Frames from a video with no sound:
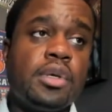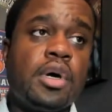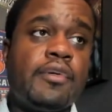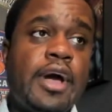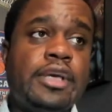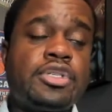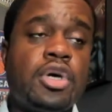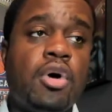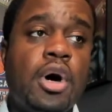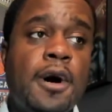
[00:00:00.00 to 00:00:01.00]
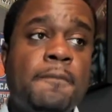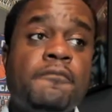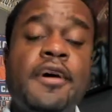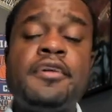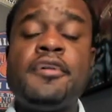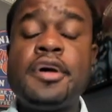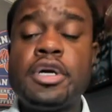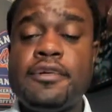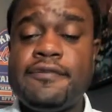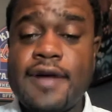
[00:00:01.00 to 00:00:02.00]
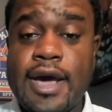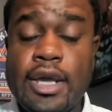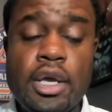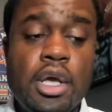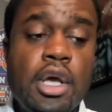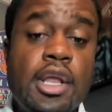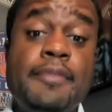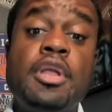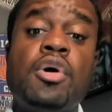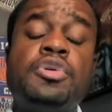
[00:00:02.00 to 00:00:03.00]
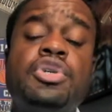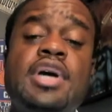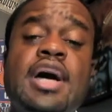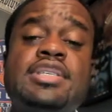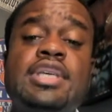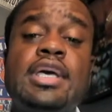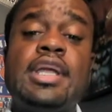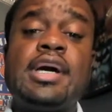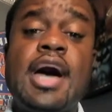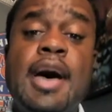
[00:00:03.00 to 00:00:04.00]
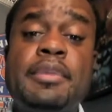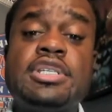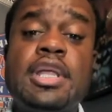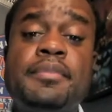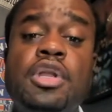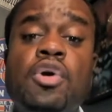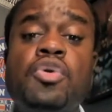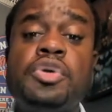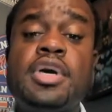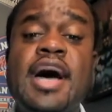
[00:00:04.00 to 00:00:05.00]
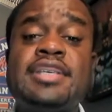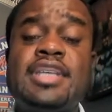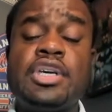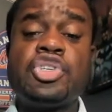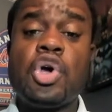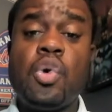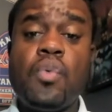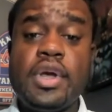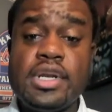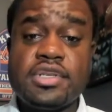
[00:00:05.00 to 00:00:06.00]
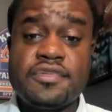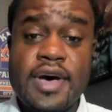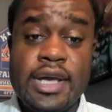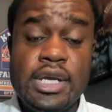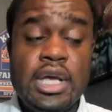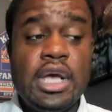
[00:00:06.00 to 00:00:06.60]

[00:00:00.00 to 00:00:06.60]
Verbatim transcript: All right, so um, very very good fight. Let me know what you guys think in the comments. Let me know who you guys think is going to win this fight.